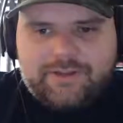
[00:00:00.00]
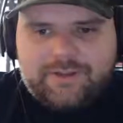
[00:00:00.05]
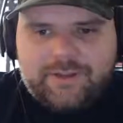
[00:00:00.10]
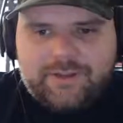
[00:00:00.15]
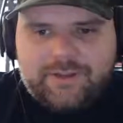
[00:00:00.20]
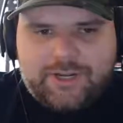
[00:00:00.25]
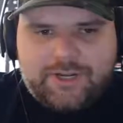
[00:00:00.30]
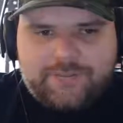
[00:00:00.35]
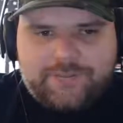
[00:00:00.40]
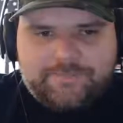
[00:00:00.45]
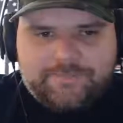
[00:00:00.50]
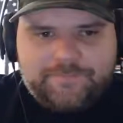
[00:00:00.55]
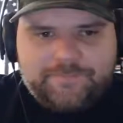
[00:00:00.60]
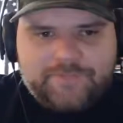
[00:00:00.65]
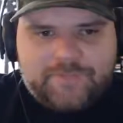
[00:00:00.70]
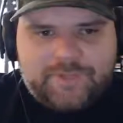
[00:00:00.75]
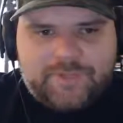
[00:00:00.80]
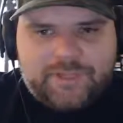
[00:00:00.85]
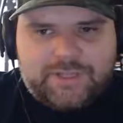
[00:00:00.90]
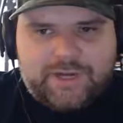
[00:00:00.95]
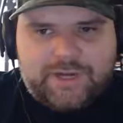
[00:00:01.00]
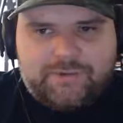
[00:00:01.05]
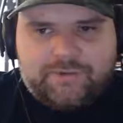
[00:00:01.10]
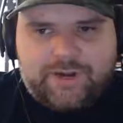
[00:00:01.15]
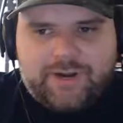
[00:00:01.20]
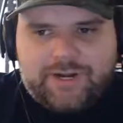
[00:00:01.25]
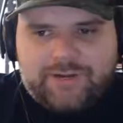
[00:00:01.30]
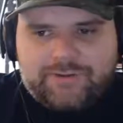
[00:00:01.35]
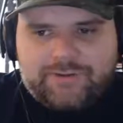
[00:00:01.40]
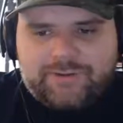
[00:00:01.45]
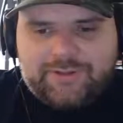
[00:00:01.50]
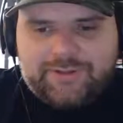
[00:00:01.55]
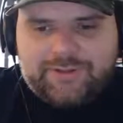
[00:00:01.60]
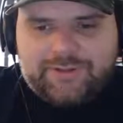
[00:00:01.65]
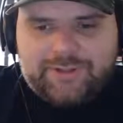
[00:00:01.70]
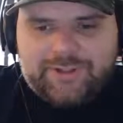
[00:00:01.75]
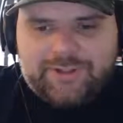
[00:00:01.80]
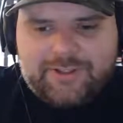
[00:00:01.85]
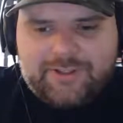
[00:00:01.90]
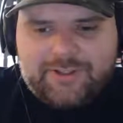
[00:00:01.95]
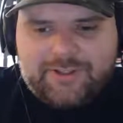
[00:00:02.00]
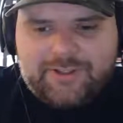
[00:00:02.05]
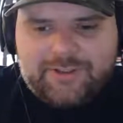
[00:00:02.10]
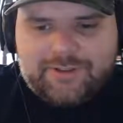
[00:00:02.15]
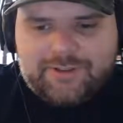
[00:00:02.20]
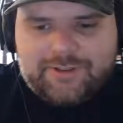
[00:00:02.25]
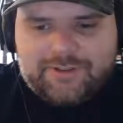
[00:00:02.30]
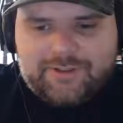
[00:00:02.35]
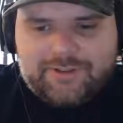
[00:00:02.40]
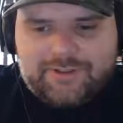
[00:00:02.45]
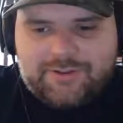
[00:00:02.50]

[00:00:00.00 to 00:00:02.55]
Imagine the money you could have saved.